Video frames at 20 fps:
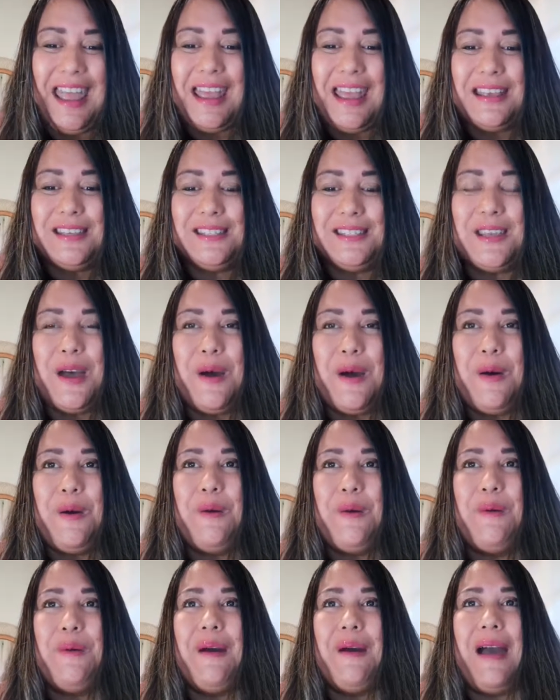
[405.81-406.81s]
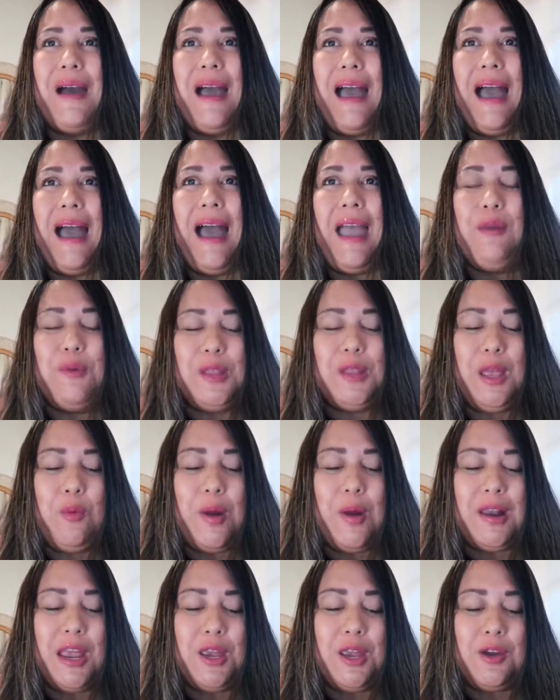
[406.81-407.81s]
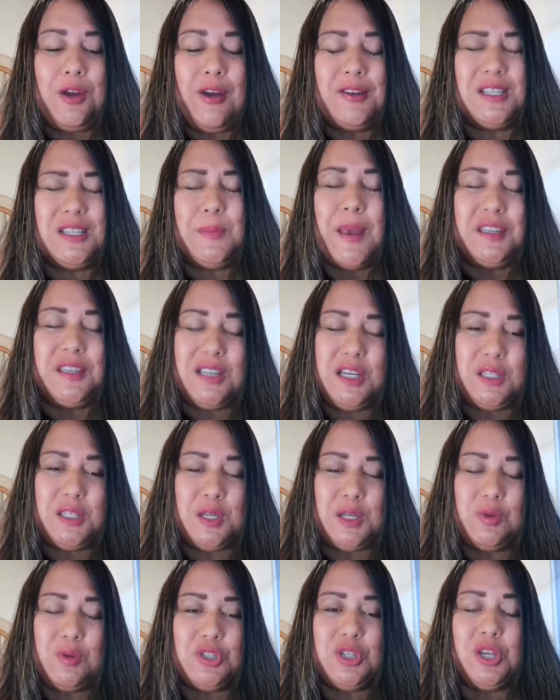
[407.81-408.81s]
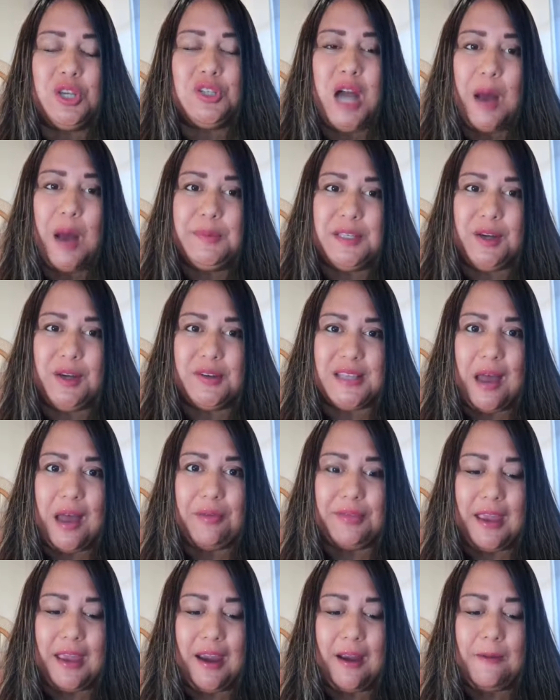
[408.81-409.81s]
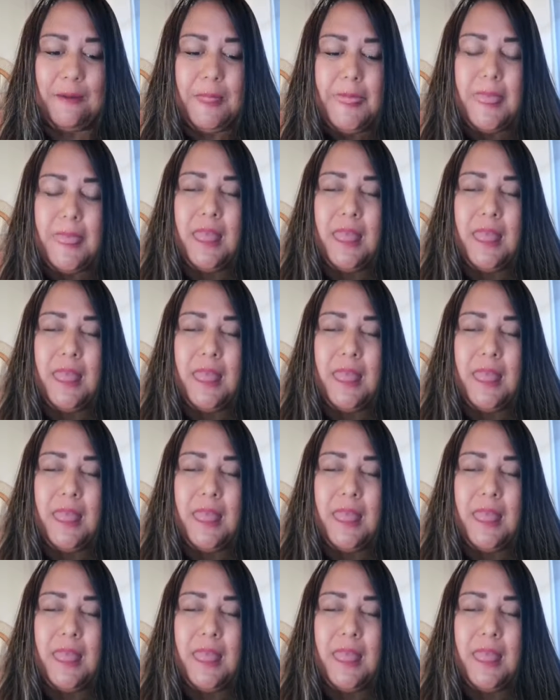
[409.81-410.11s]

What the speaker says: So I really want to encourage, especially to job seekers out there,